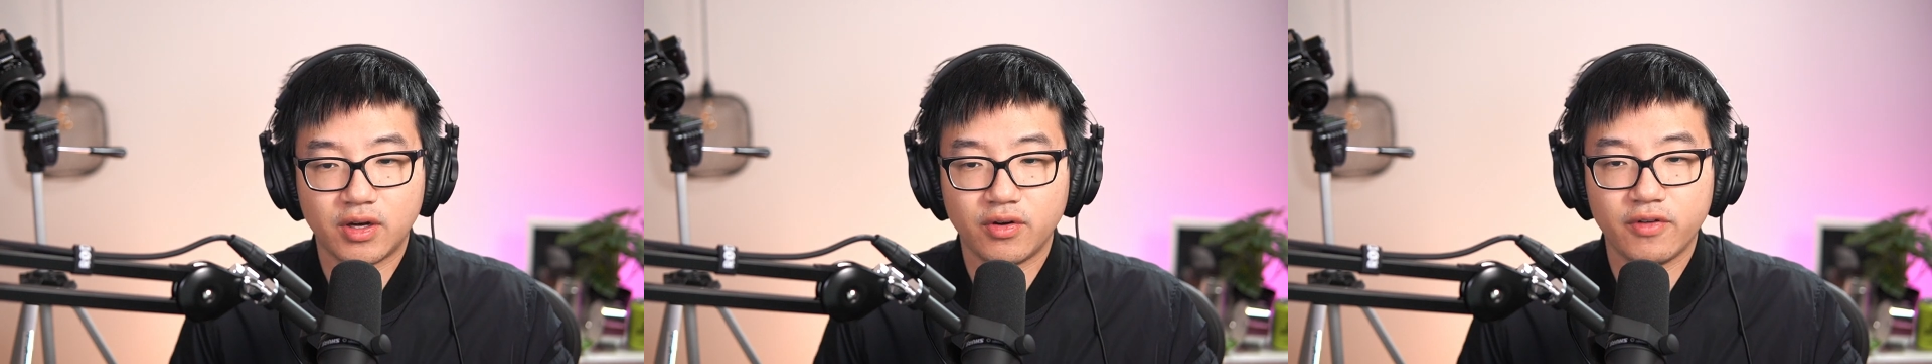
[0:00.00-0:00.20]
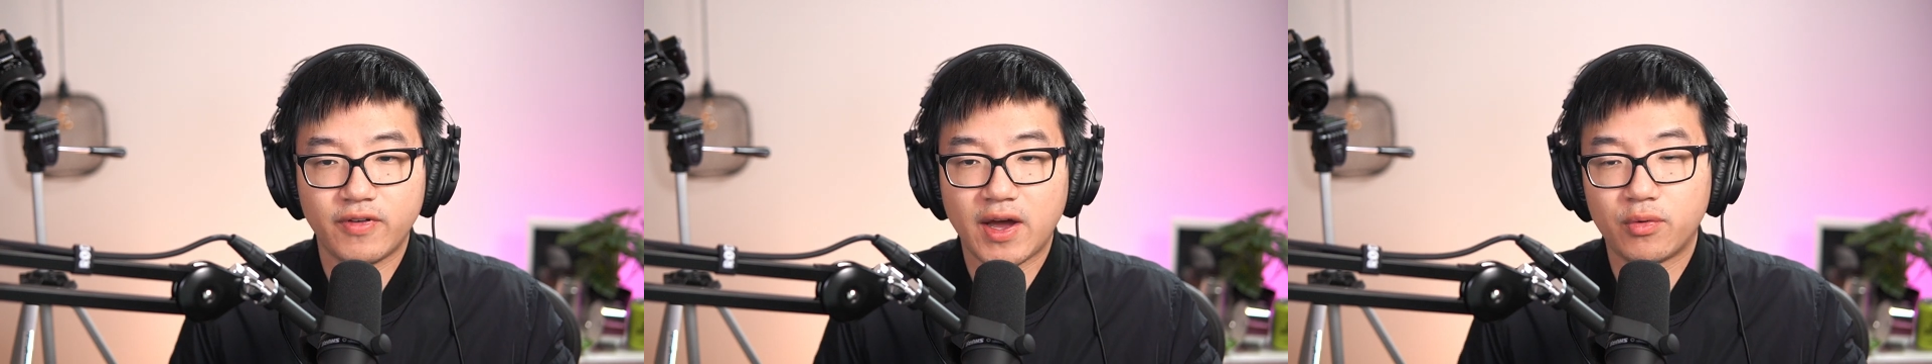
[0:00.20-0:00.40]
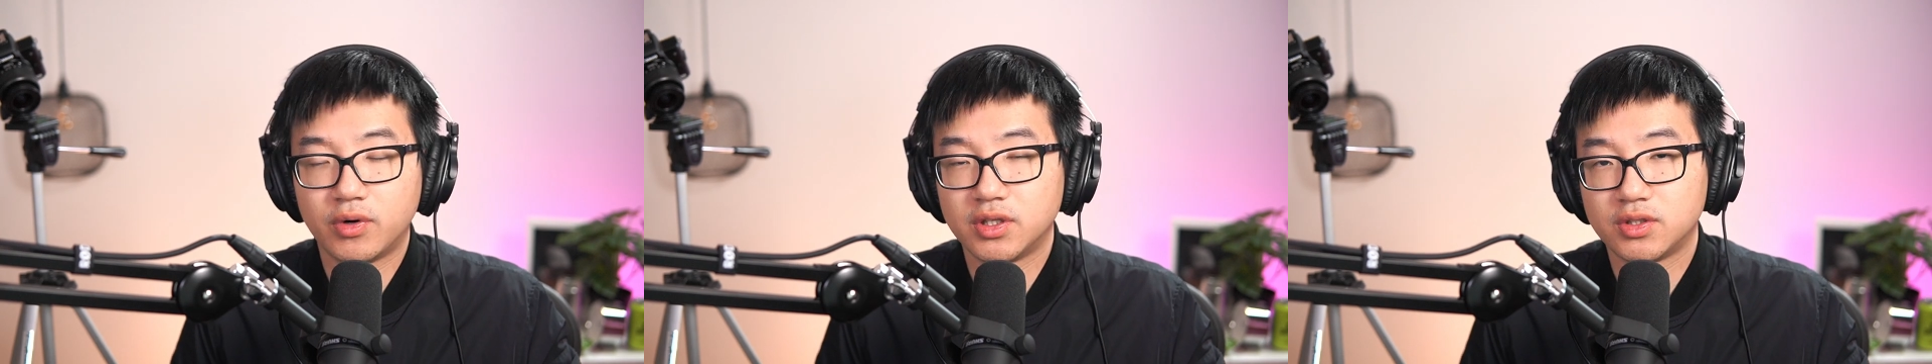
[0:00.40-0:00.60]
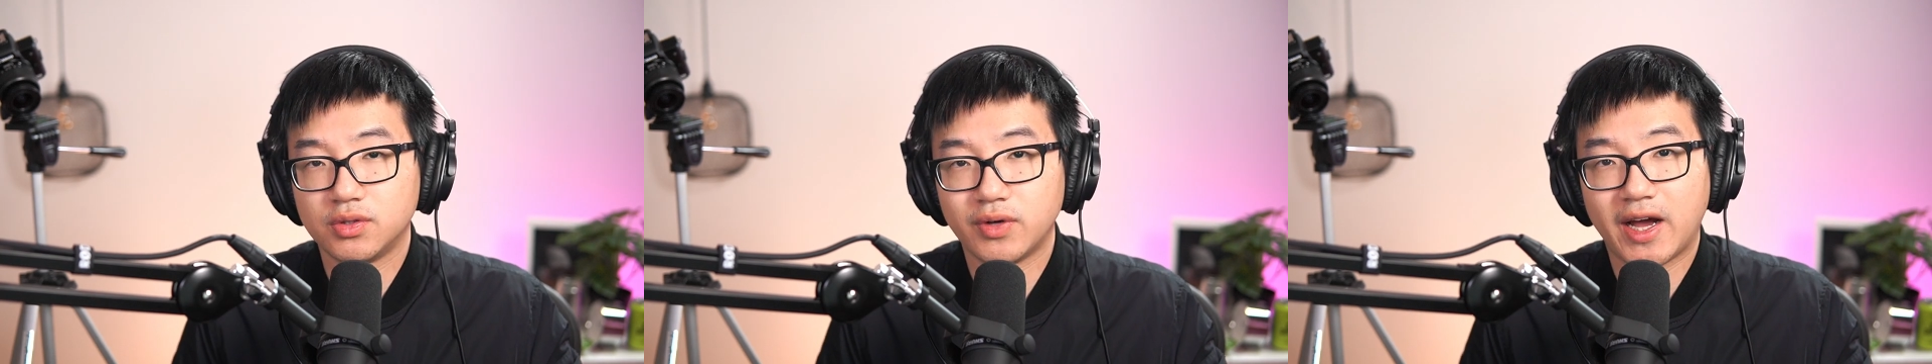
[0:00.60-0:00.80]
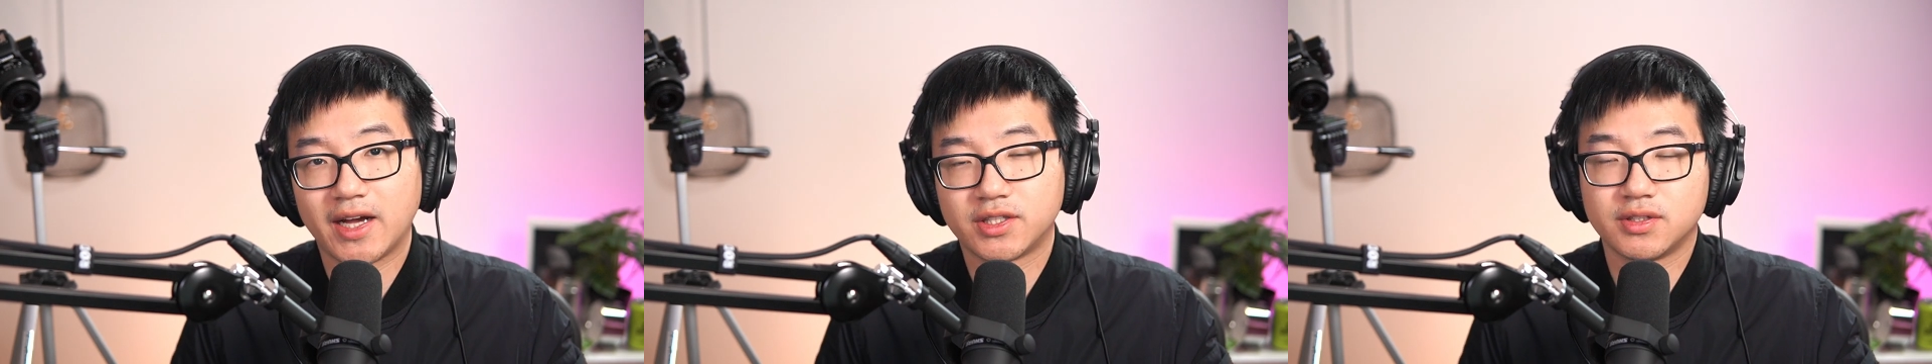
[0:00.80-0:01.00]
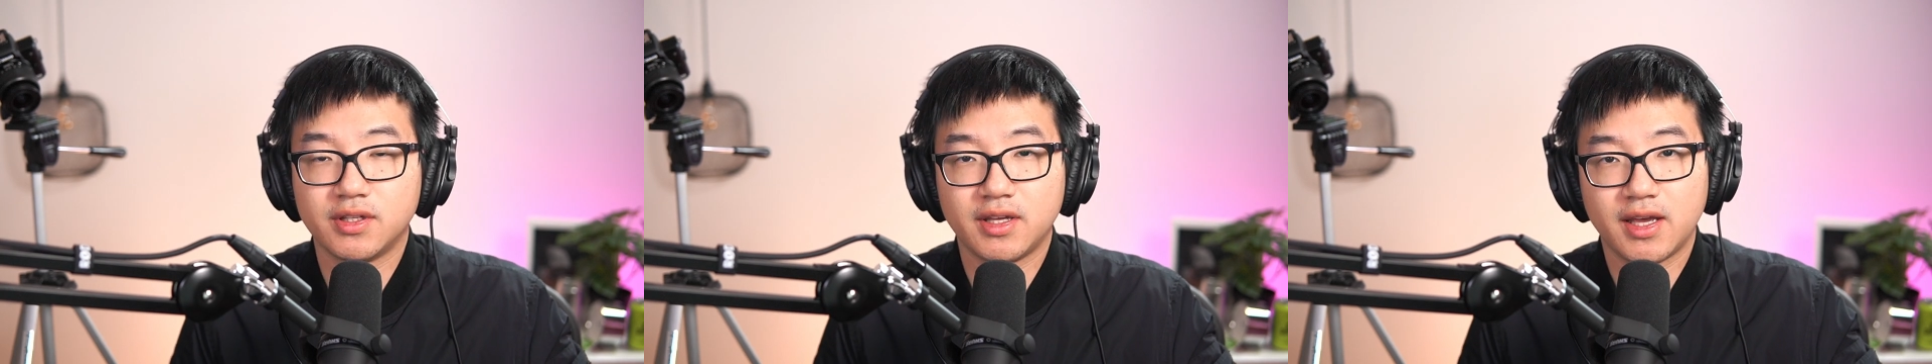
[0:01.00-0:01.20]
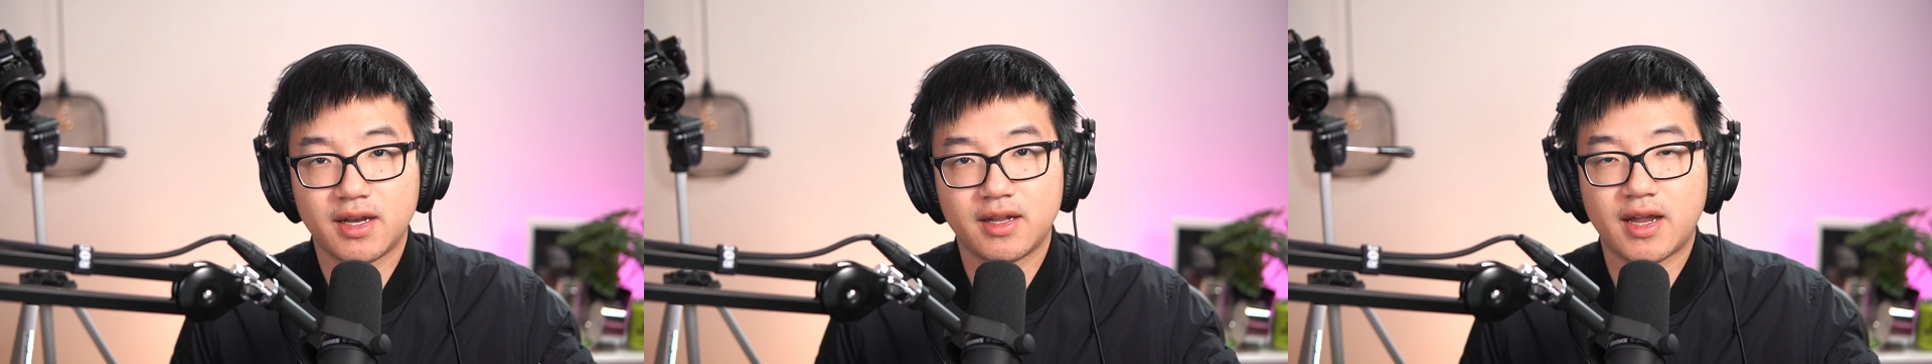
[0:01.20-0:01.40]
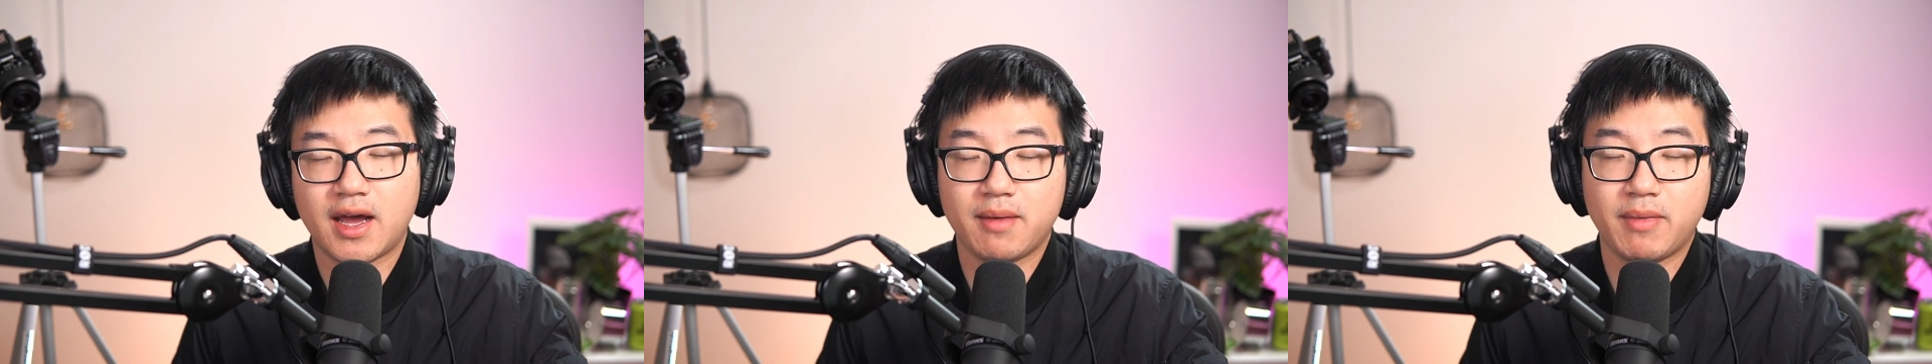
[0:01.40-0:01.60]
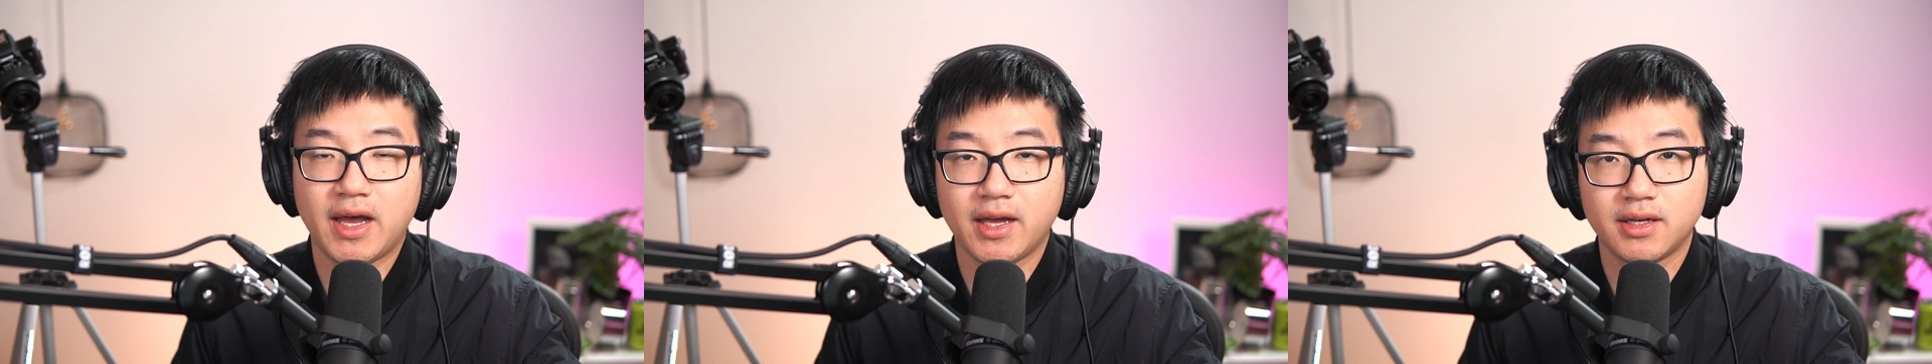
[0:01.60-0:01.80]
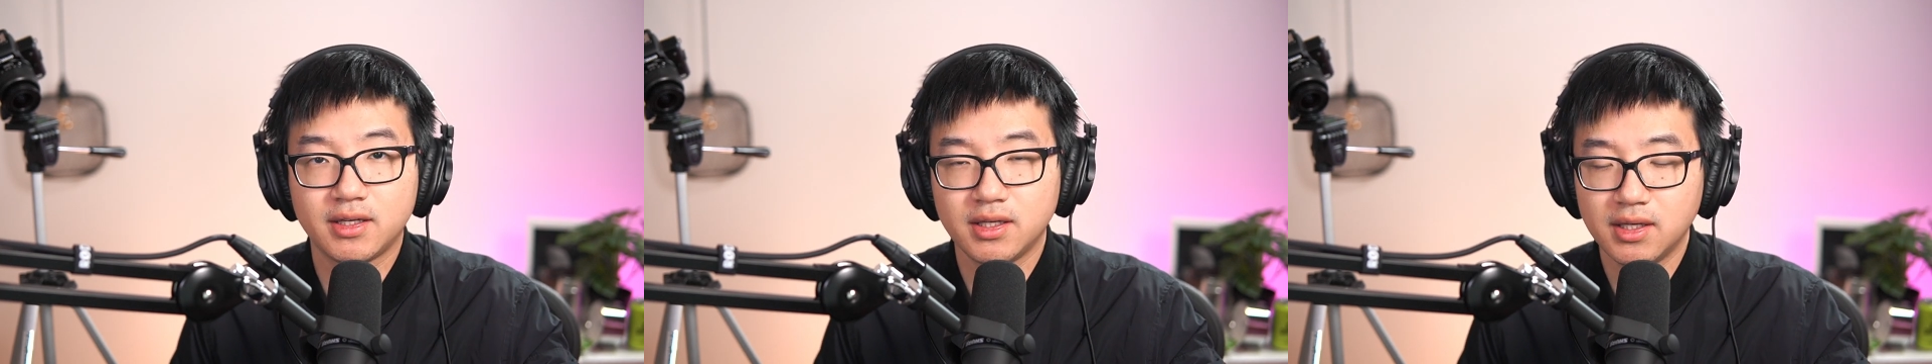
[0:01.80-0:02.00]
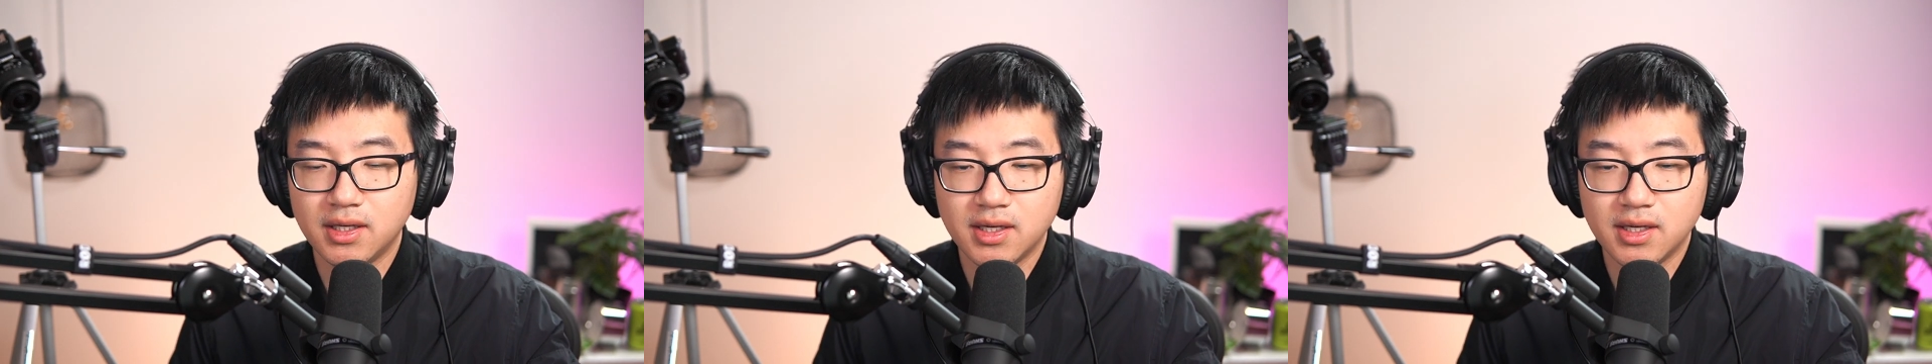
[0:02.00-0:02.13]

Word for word: If I were to actually get an iMac,